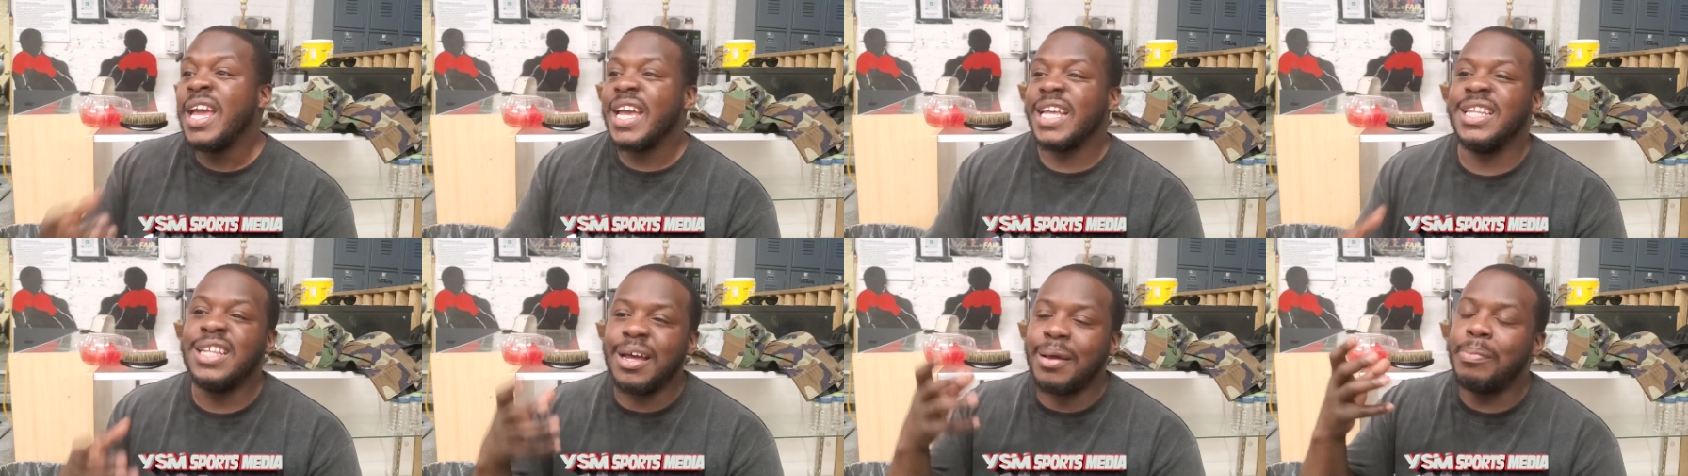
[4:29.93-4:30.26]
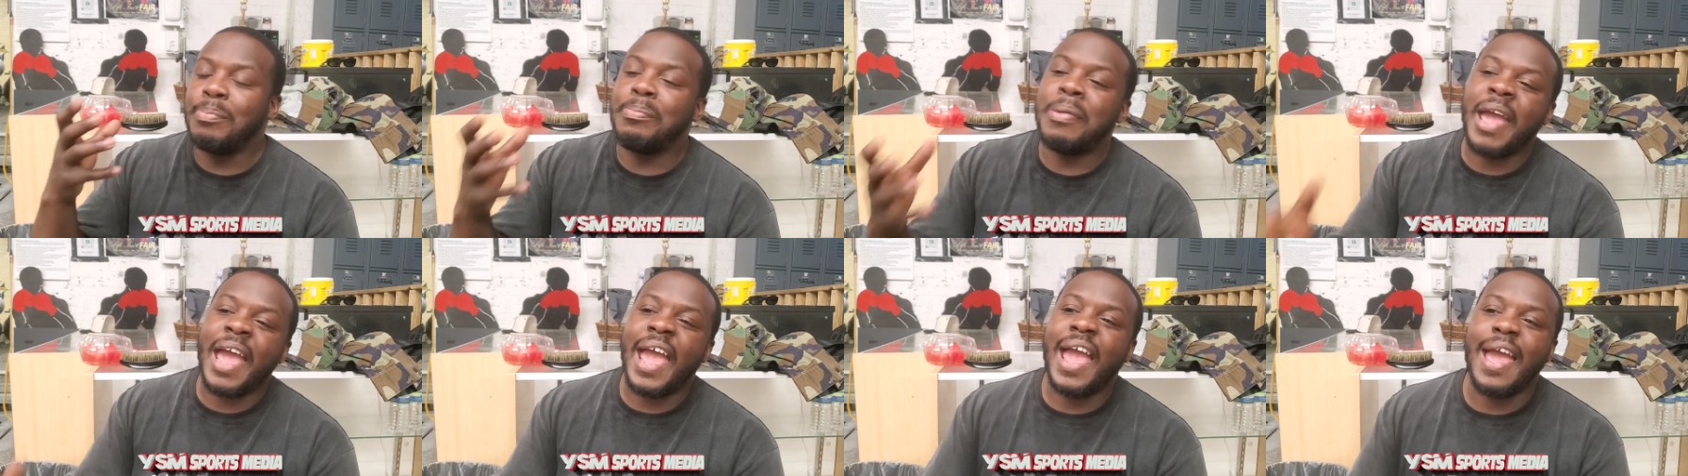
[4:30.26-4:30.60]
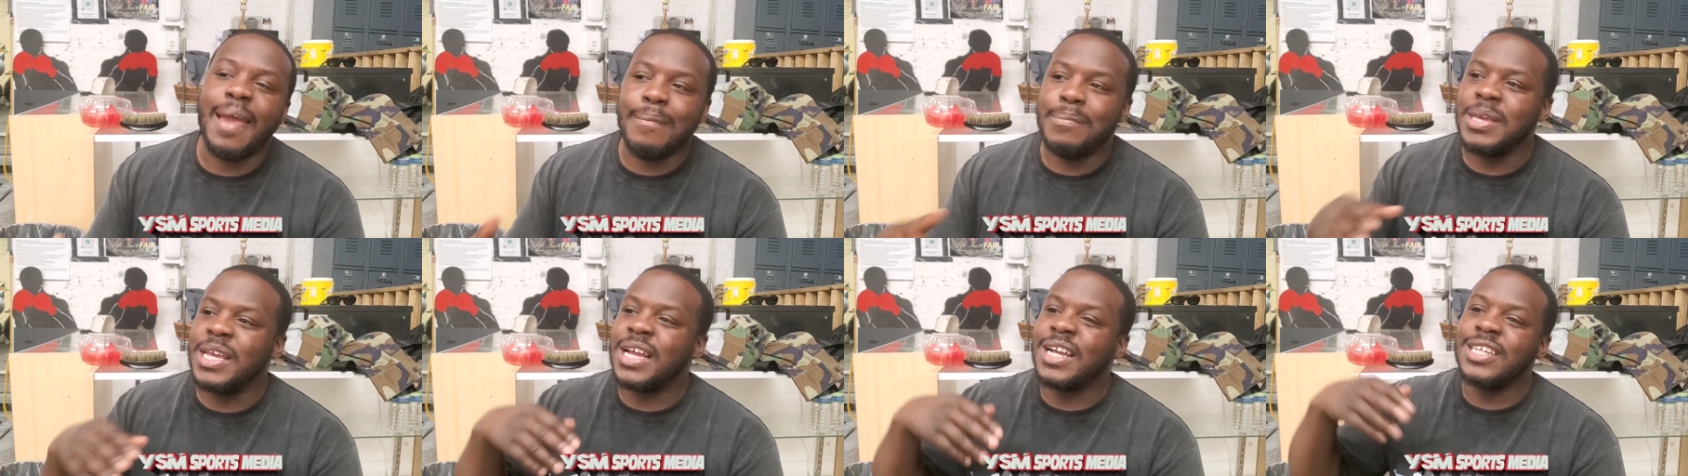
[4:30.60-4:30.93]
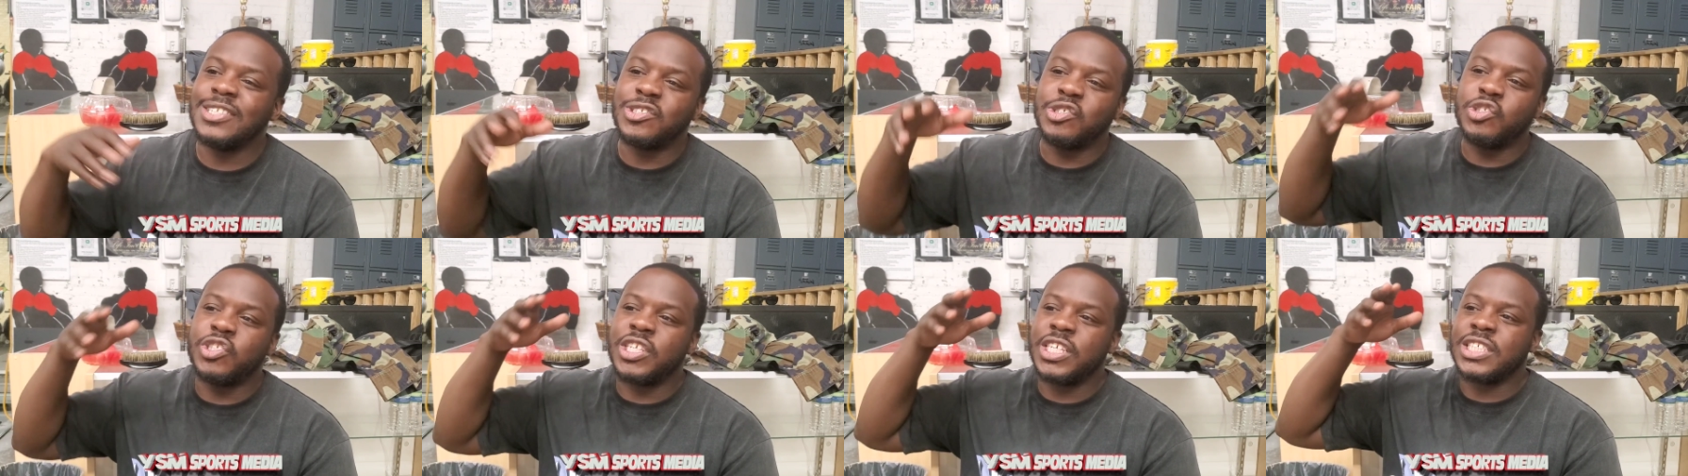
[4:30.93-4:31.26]
it looked bad
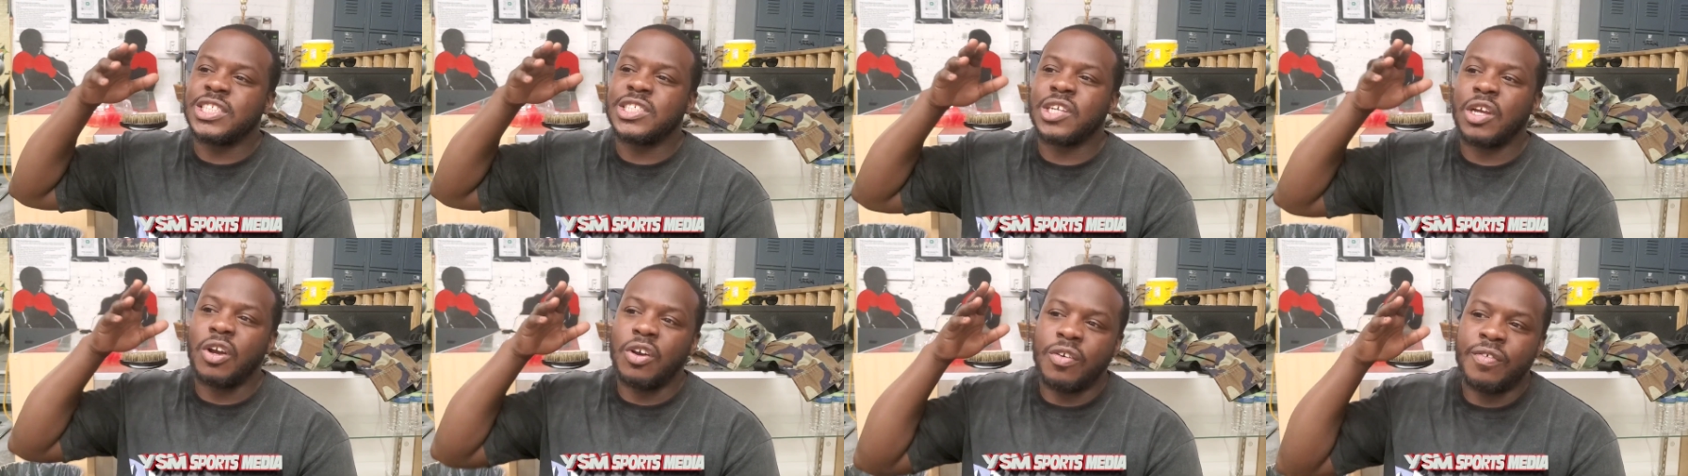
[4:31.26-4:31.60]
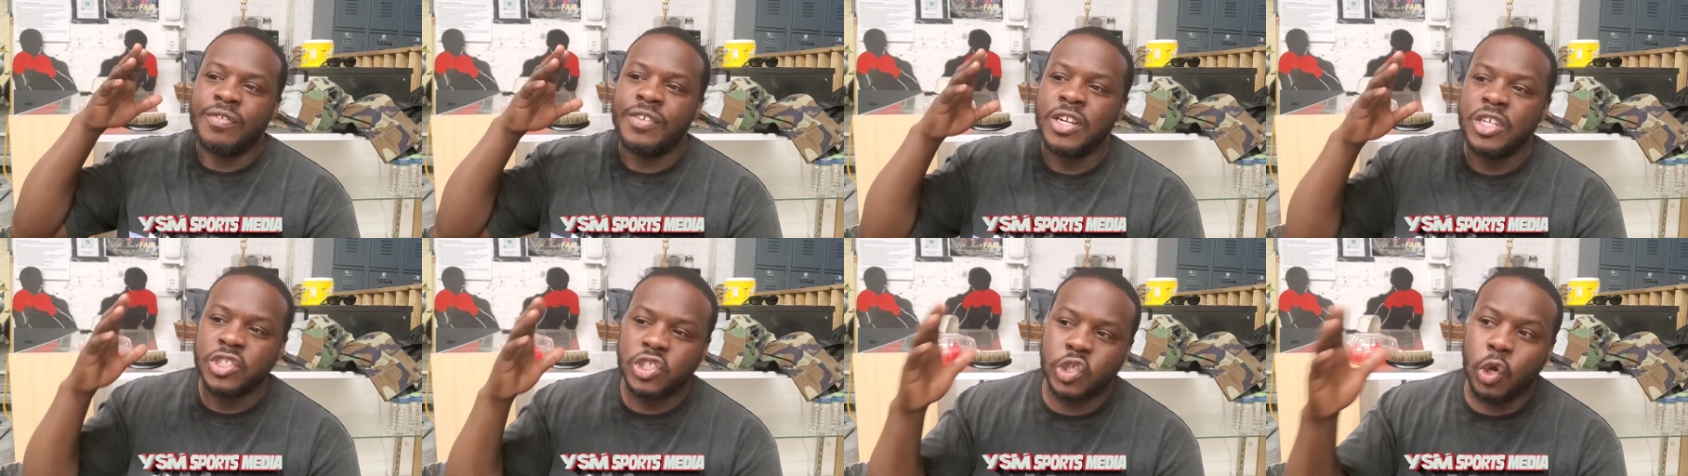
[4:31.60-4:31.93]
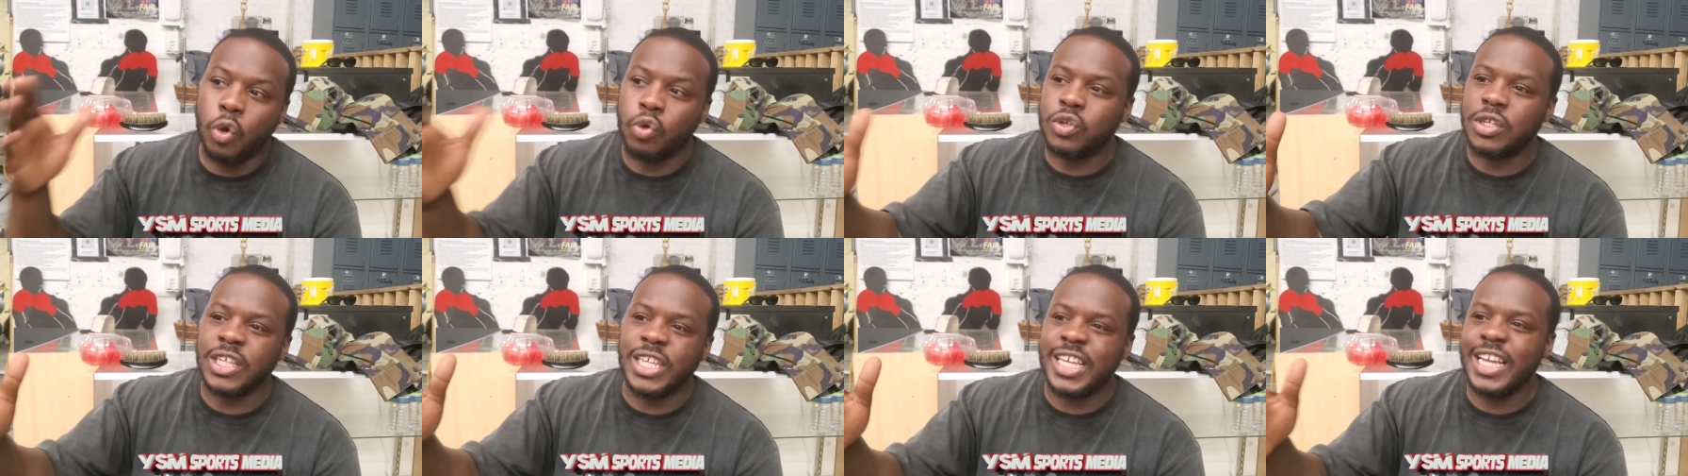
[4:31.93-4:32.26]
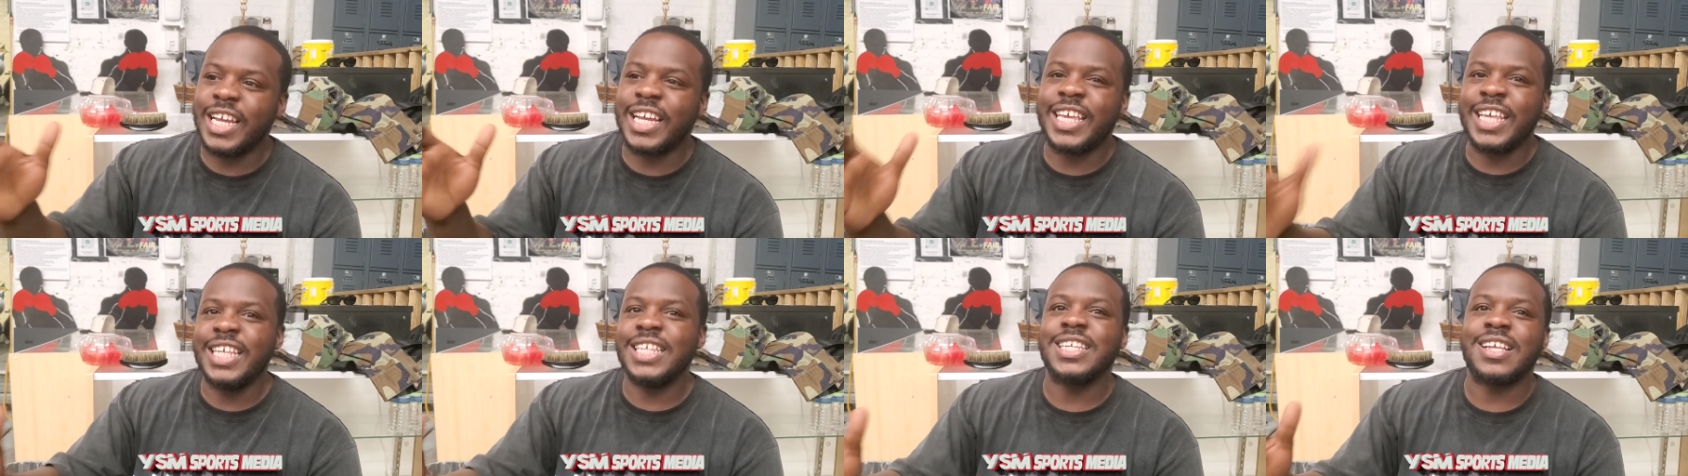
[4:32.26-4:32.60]
because you just totally
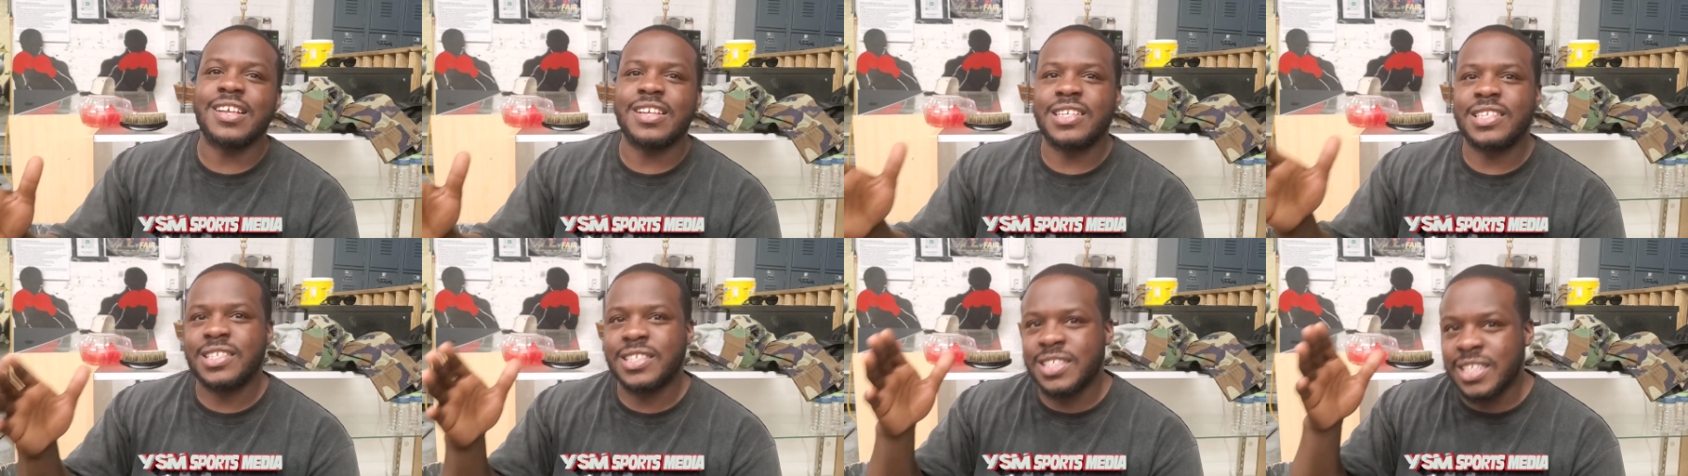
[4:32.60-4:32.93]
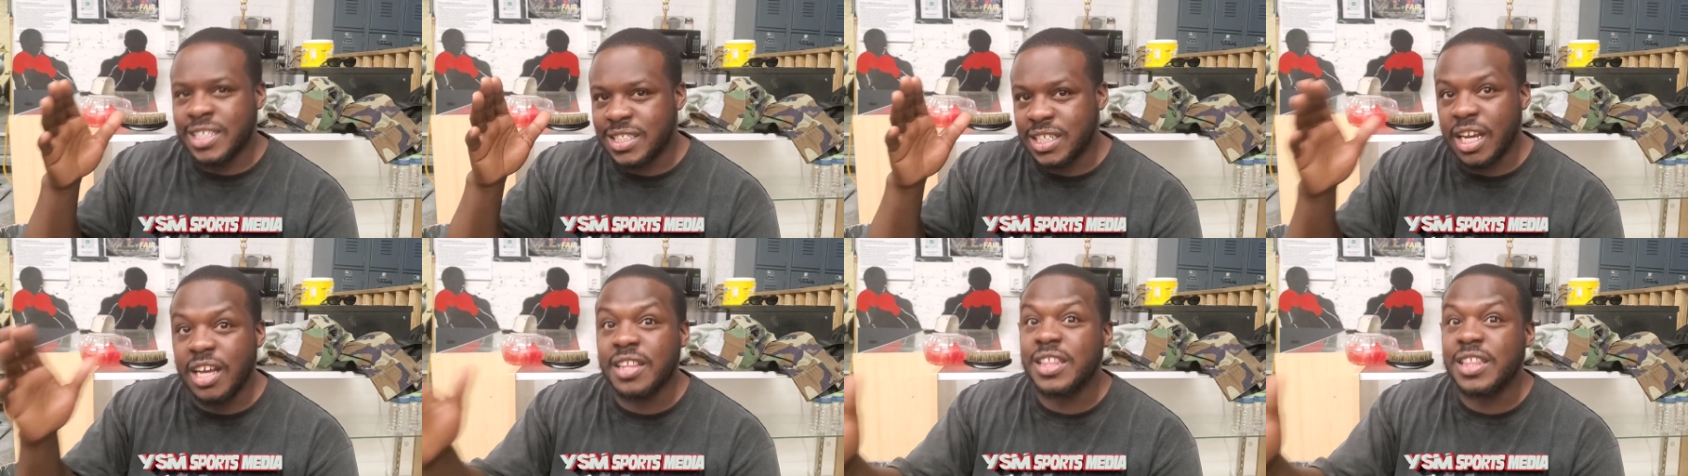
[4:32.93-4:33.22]
against this